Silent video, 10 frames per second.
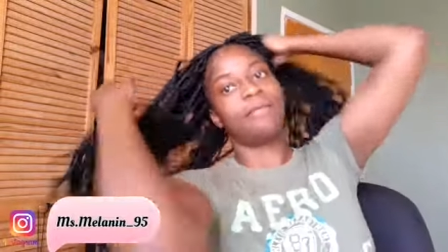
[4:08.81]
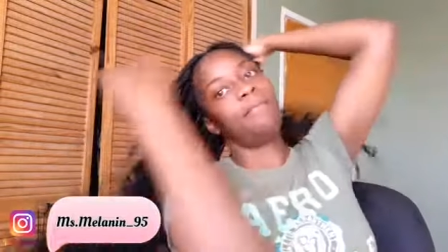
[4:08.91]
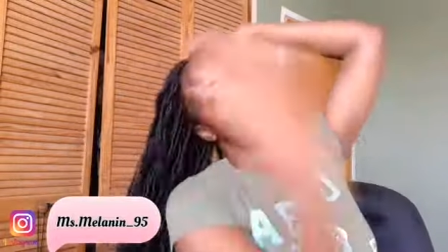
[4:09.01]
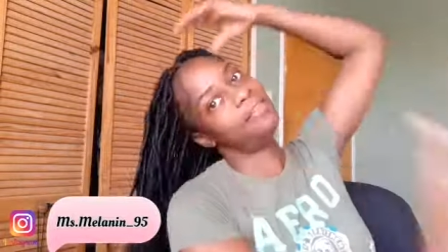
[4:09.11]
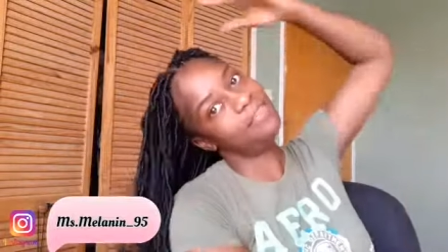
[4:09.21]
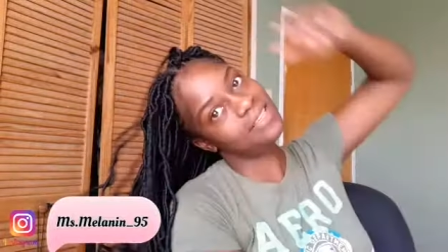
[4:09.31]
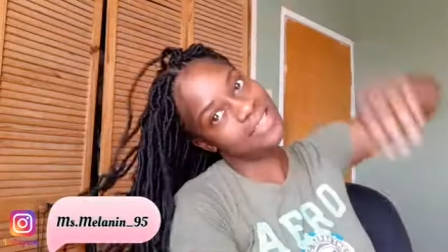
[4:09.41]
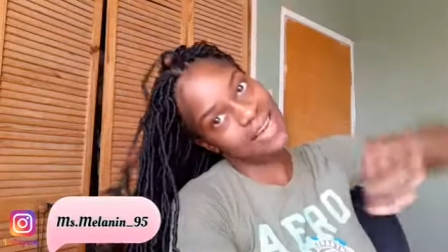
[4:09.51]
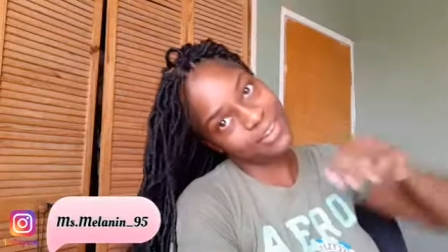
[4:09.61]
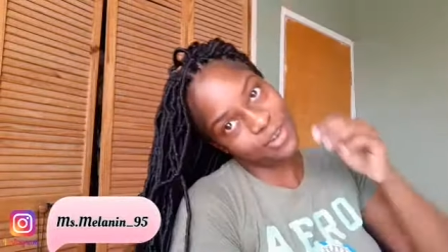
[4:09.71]
But it feels
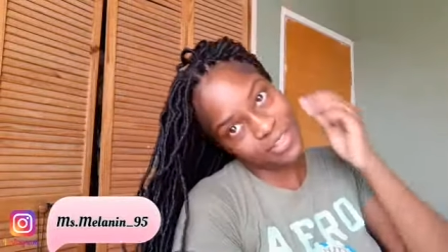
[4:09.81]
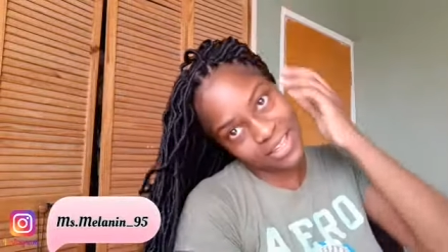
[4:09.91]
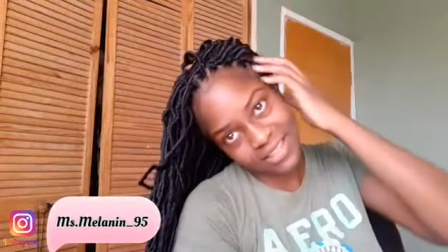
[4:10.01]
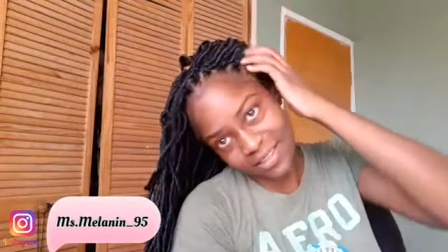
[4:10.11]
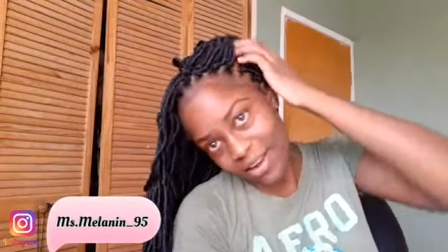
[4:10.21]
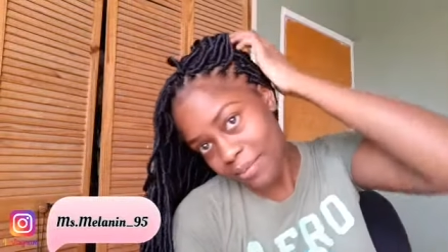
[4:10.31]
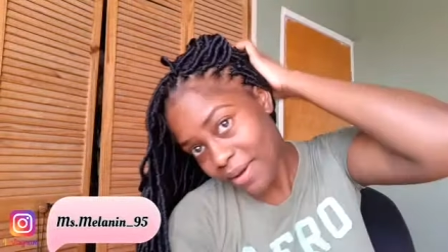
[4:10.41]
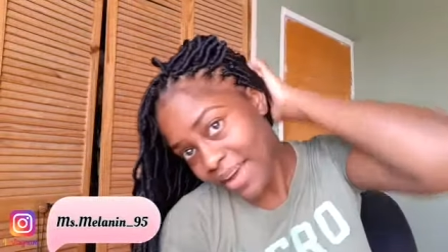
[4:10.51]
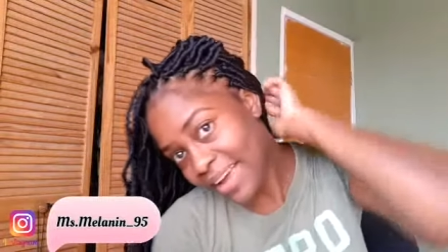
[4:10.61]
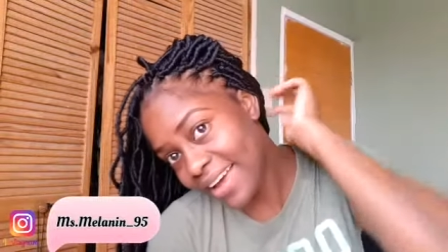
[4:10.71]
like nothing is on
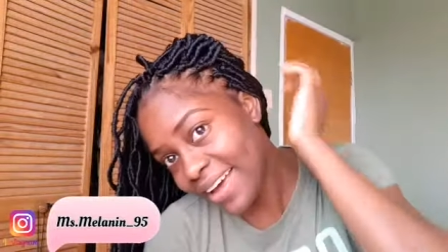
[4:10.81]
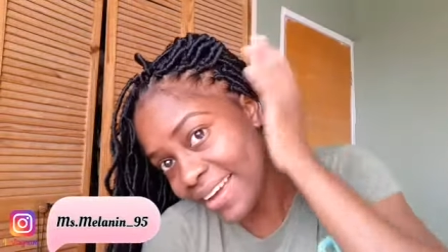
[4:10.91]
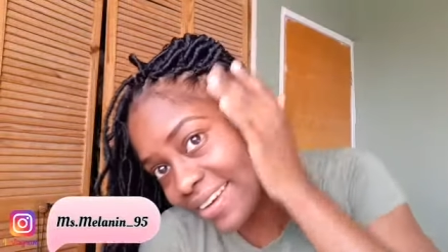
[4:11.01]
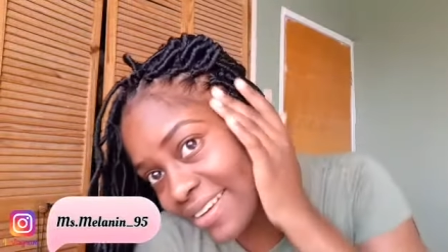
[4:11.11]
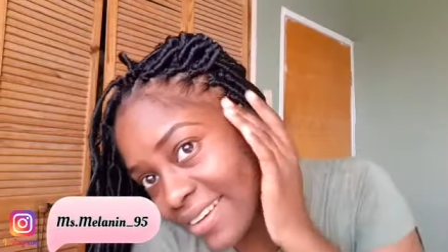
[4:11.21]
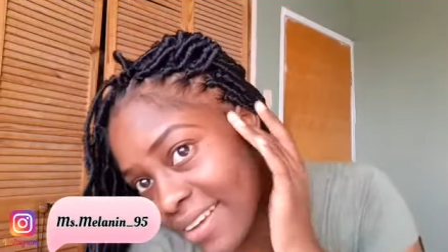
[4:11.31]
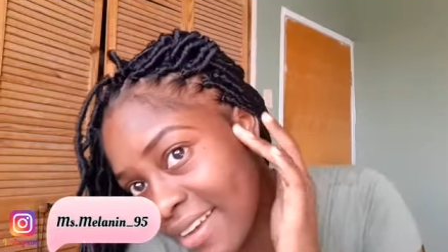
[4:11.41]
my head.